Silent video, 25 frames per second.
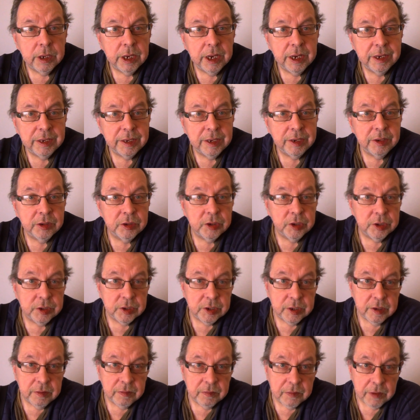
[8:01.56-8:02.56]

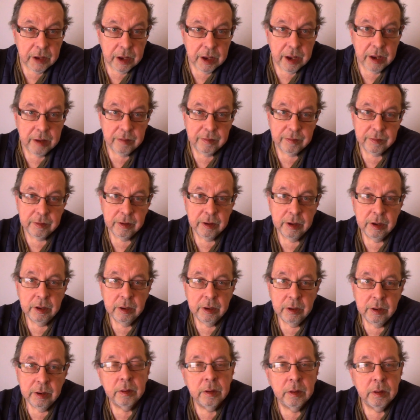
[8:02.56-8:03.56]
1865,
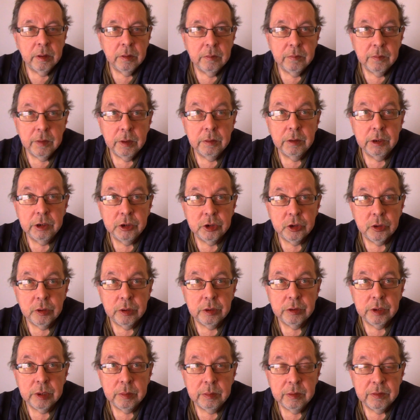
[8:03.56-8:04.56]
very
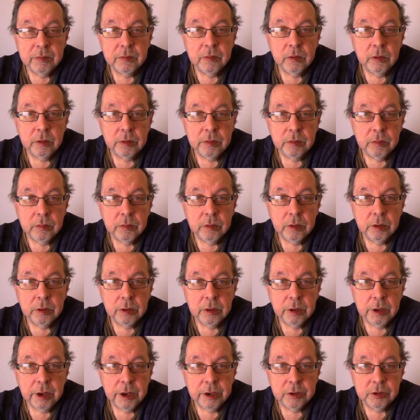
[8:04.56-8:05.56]
shortly before the
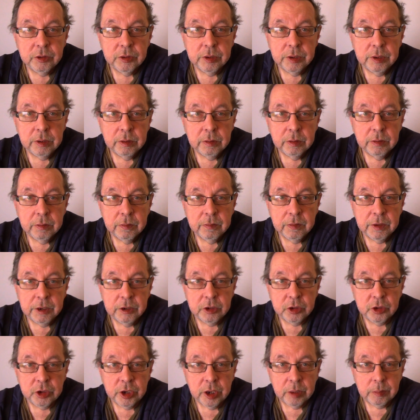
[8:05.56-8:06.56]
war actually
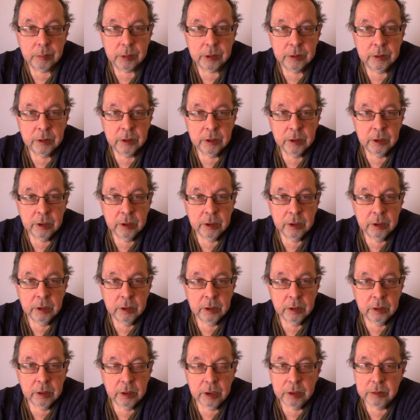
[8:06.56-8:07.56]
finished up,
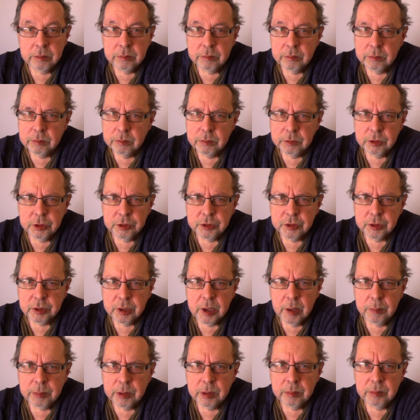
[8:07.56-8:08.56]
and just a
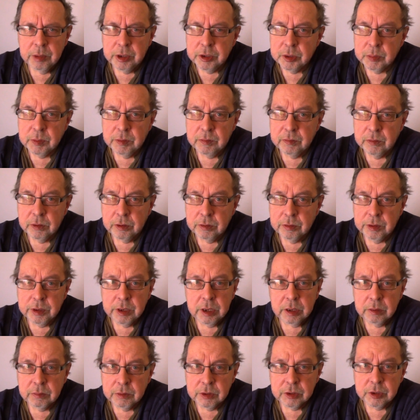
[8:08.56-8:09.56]
couple of months before
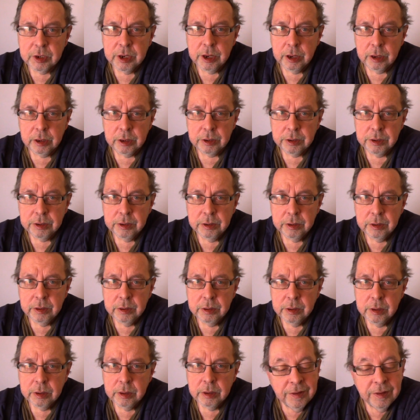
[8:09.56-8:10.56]
Lincoln was killed.
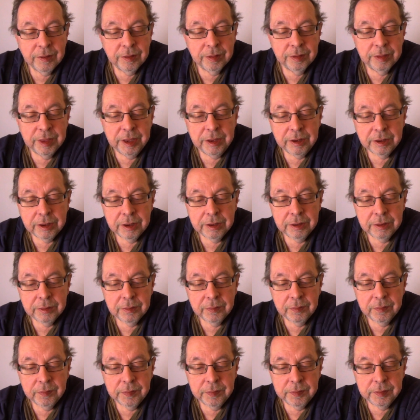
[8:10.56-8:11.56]

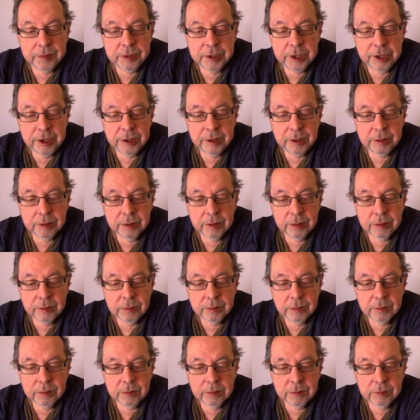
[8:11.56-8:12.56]
Lincoln did
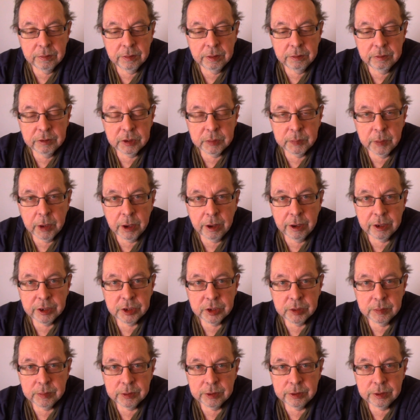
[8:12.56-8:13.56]
what was
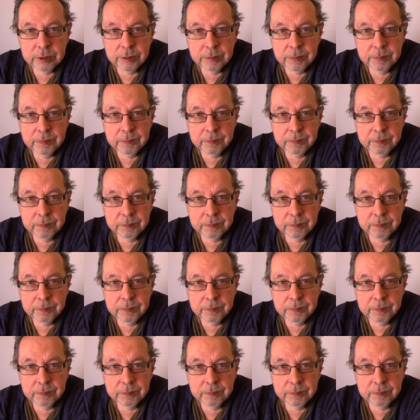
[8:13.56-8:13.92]
possible,